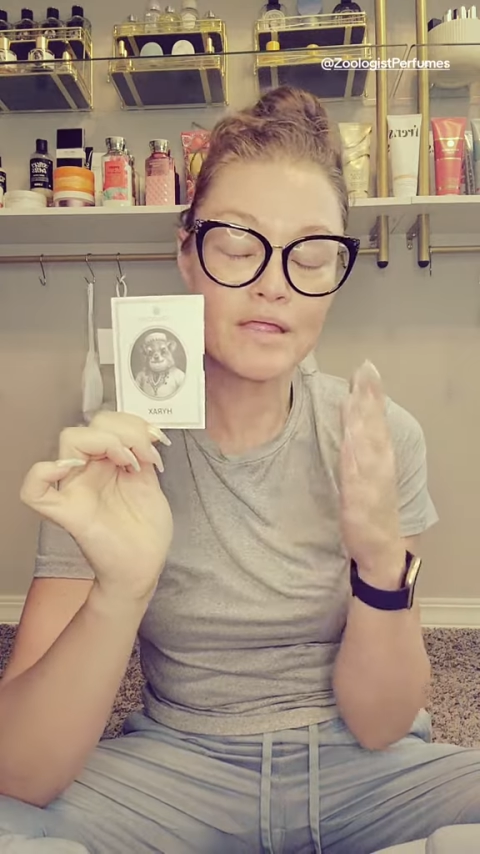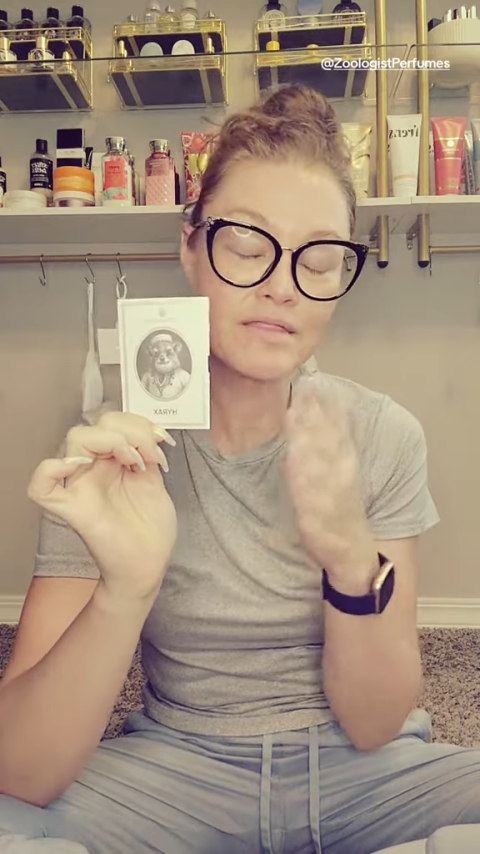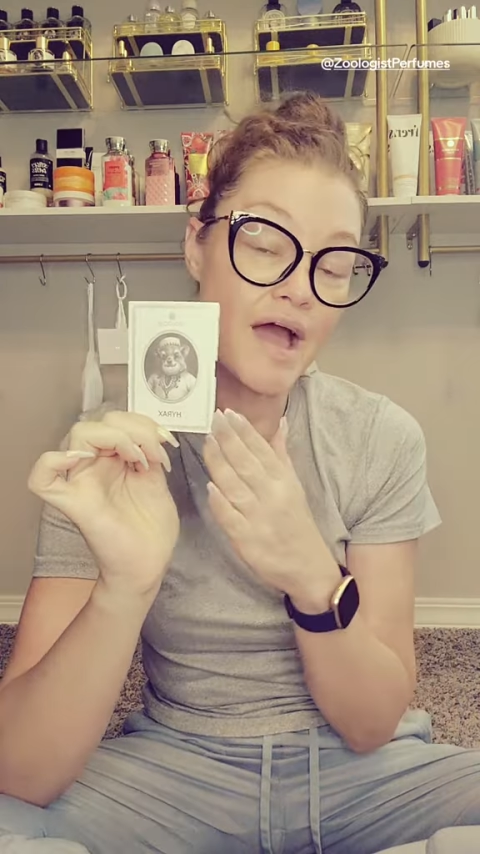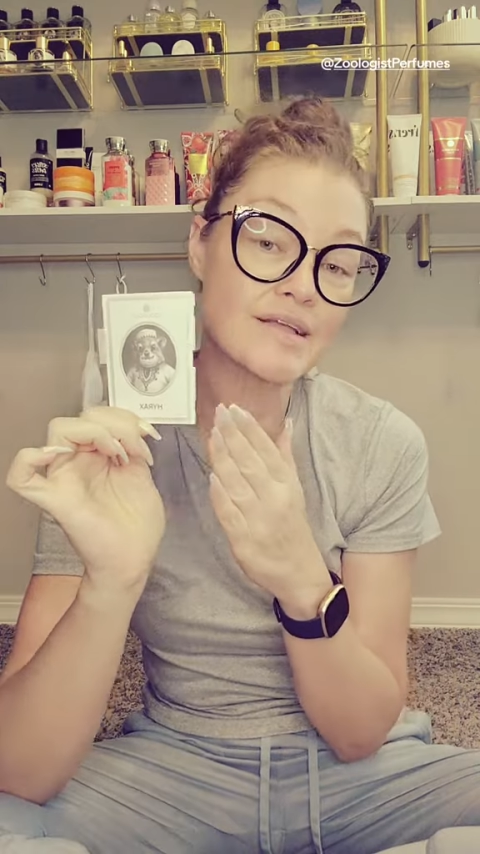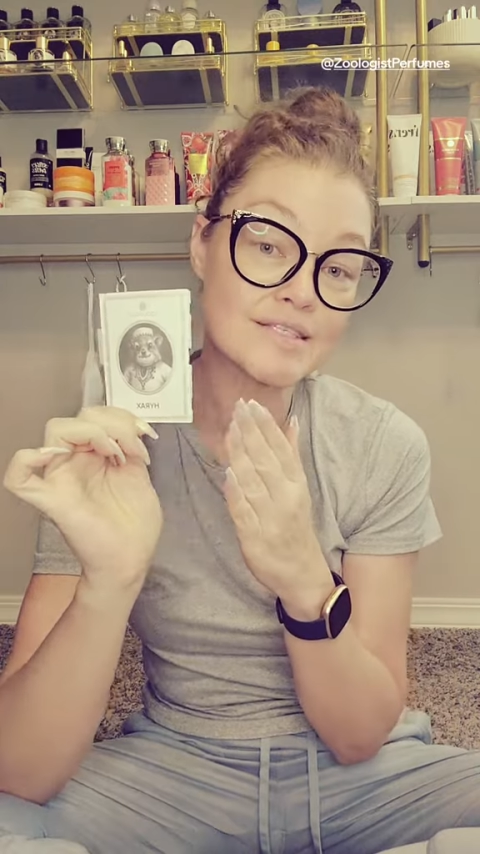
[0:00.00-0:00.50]

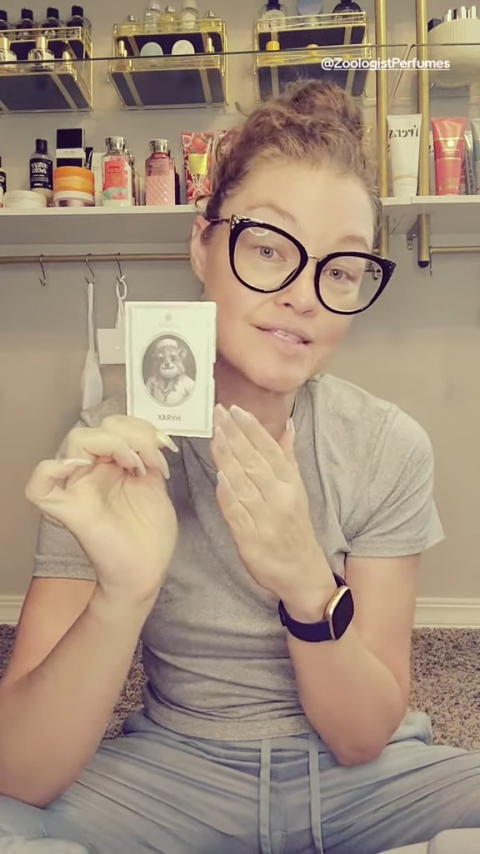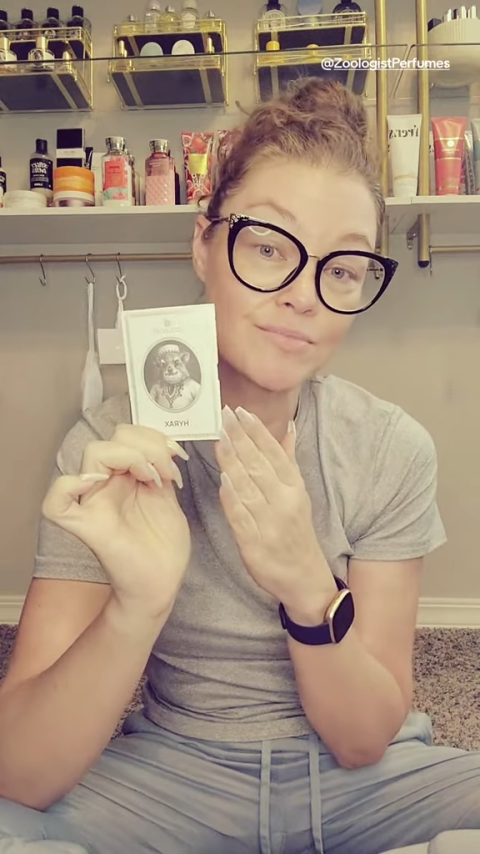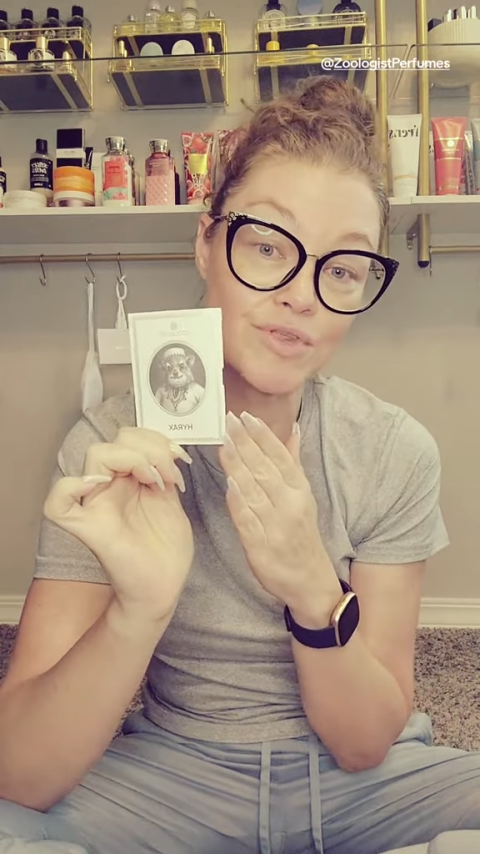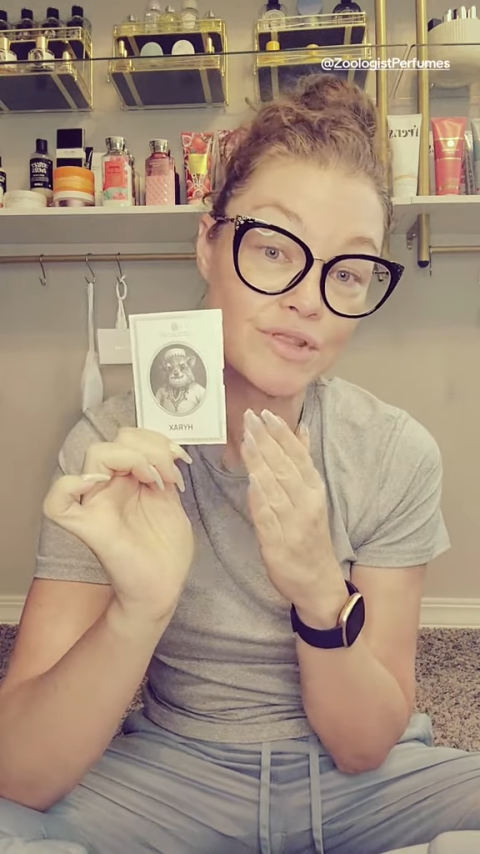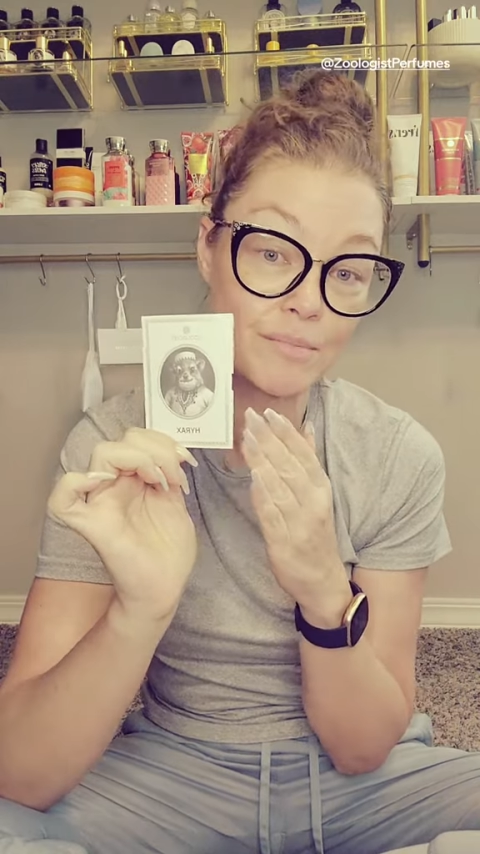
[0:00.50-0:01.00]
That's
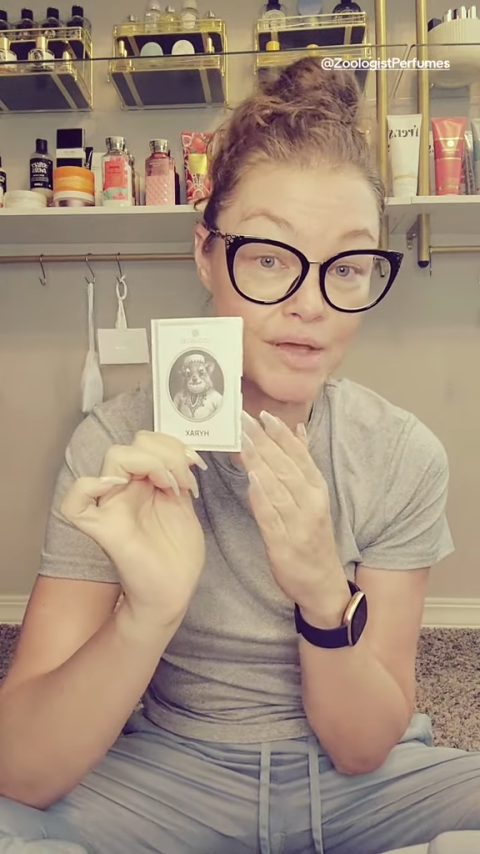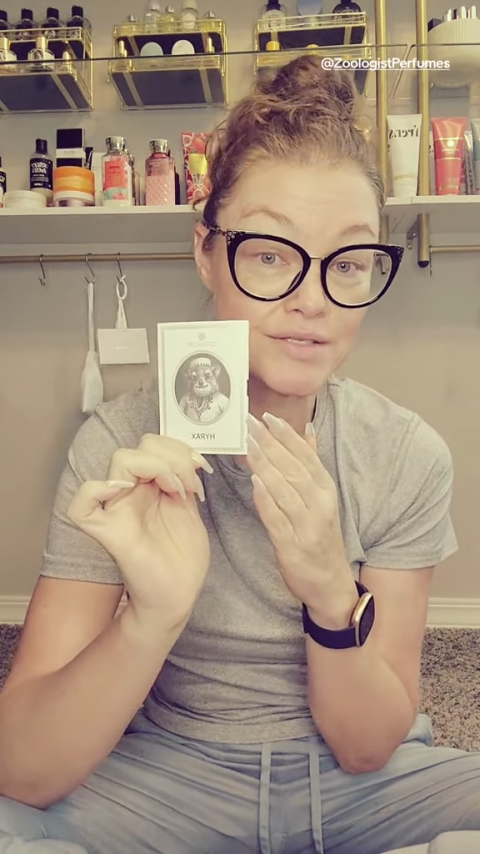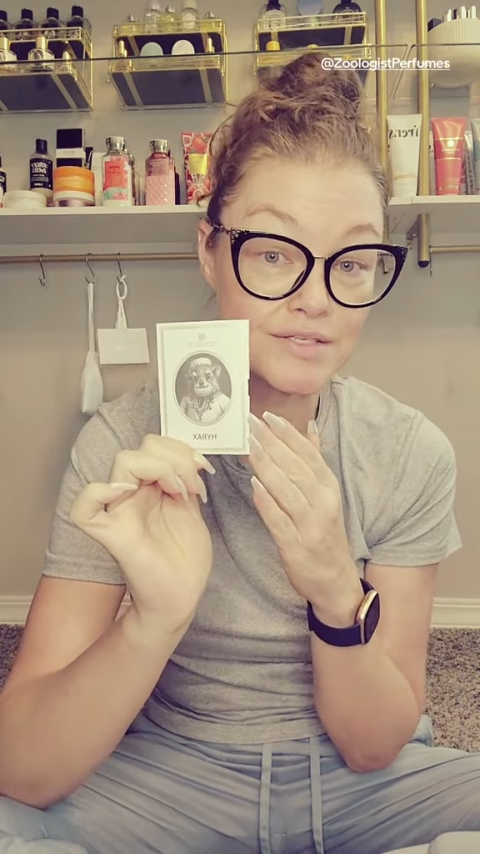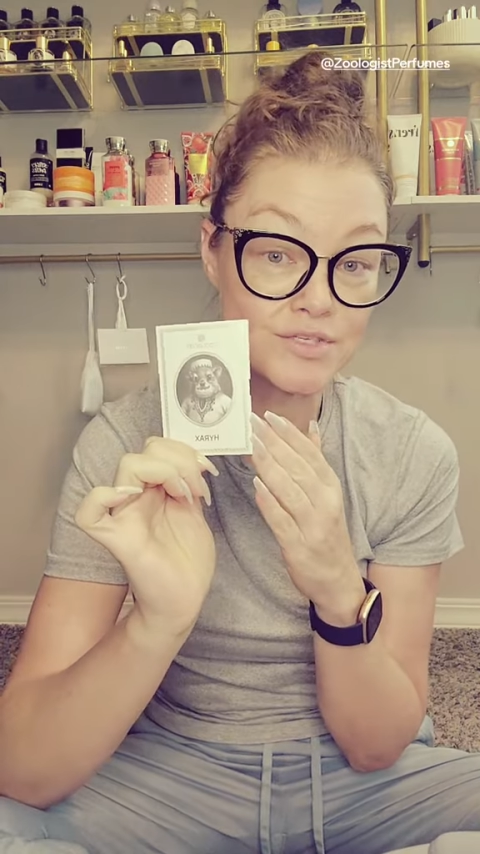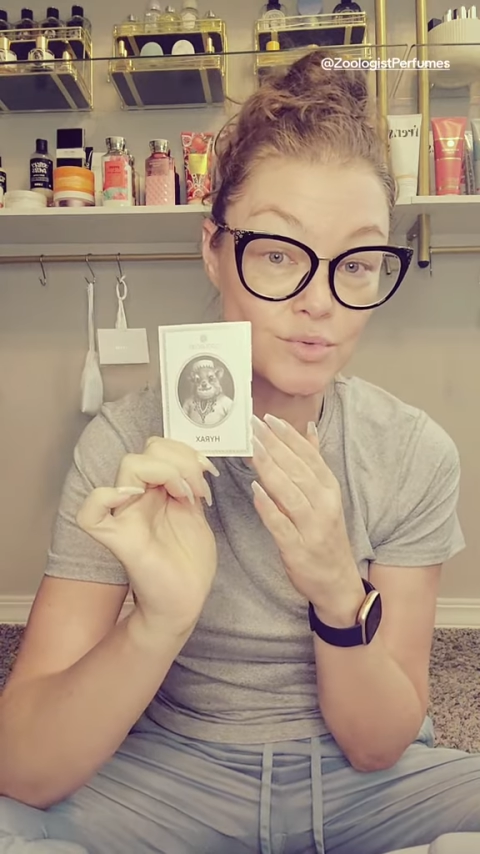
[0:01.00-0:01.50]
something that
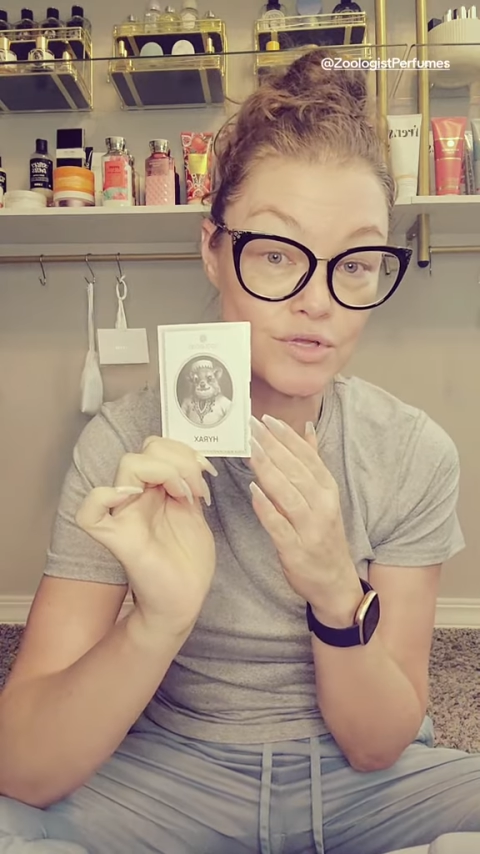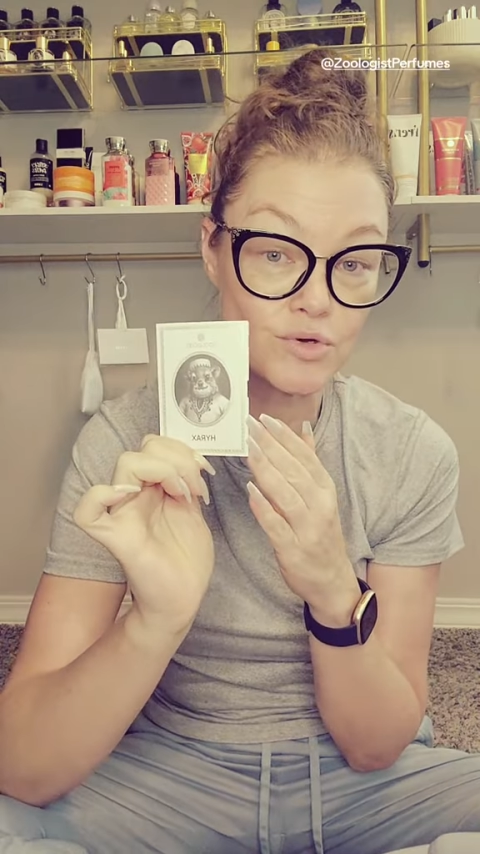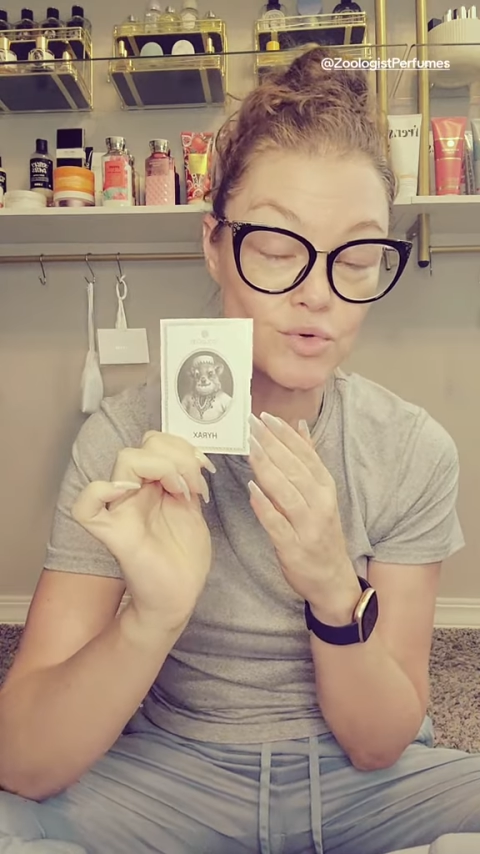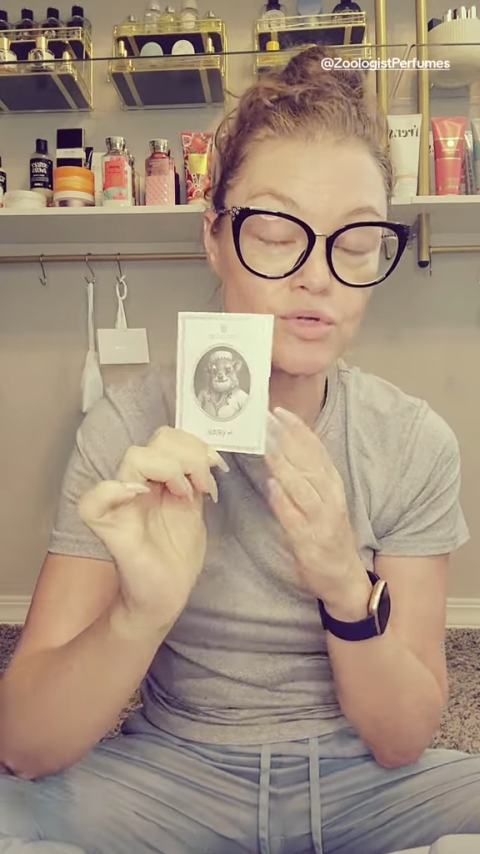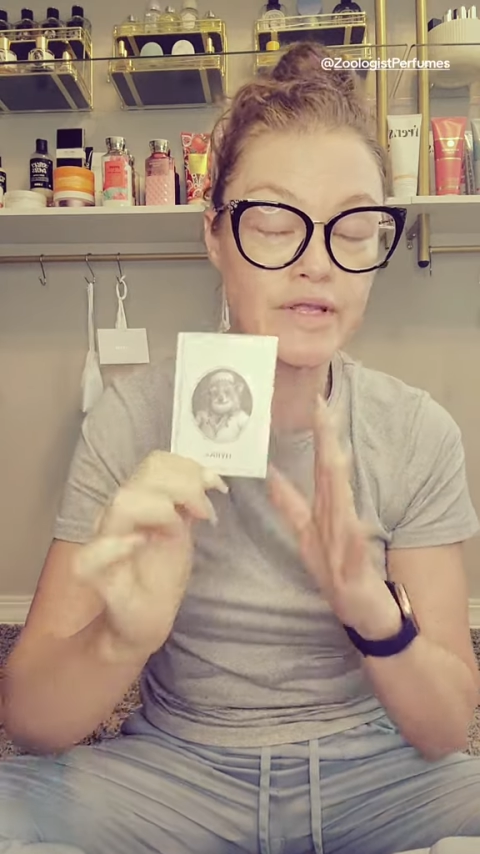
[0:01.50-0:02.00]
makes this really
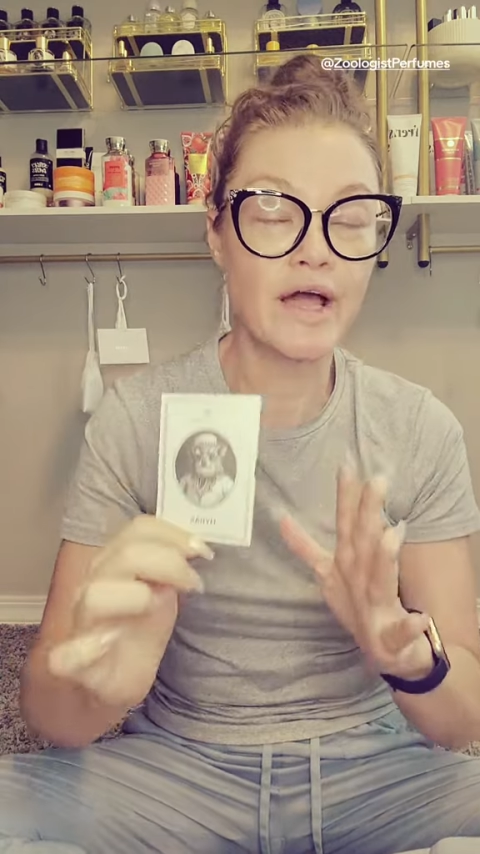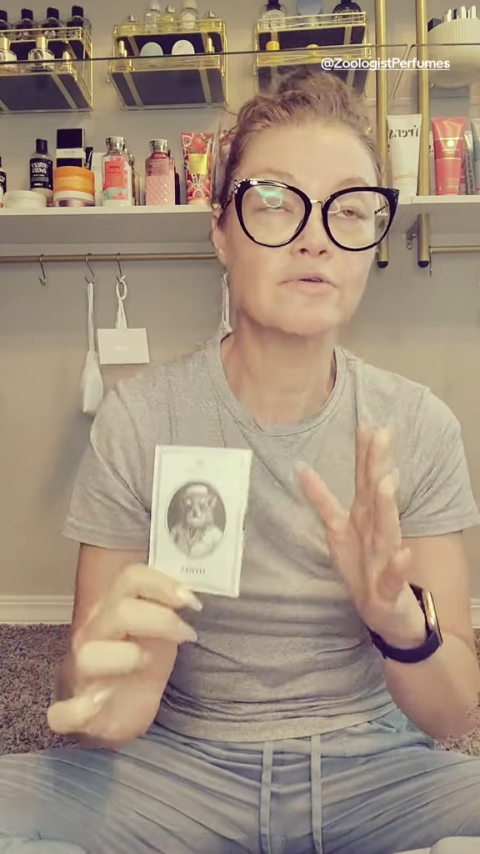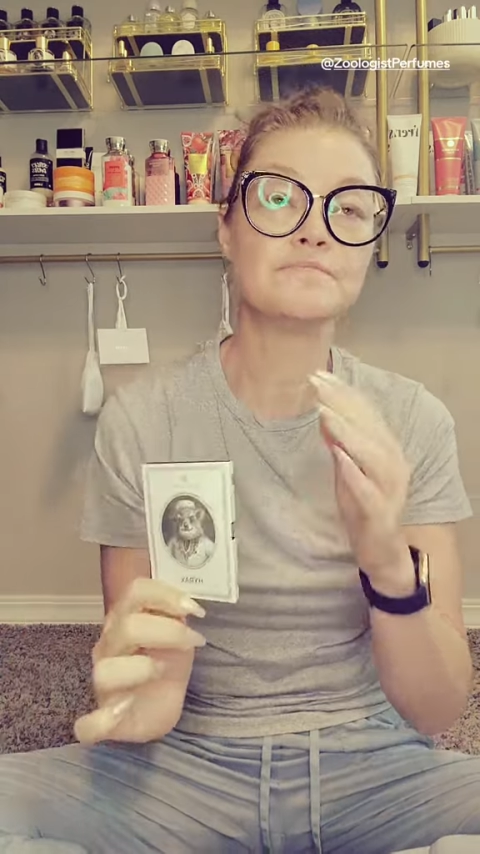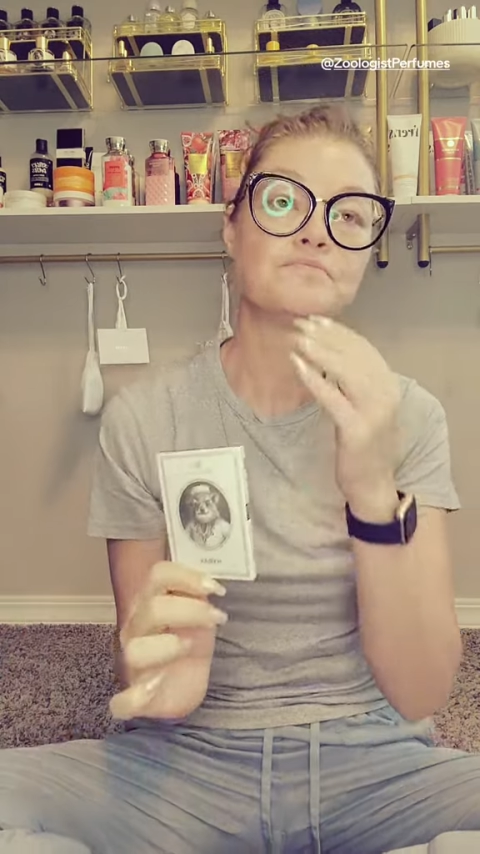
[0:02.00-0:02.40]
cool. Now,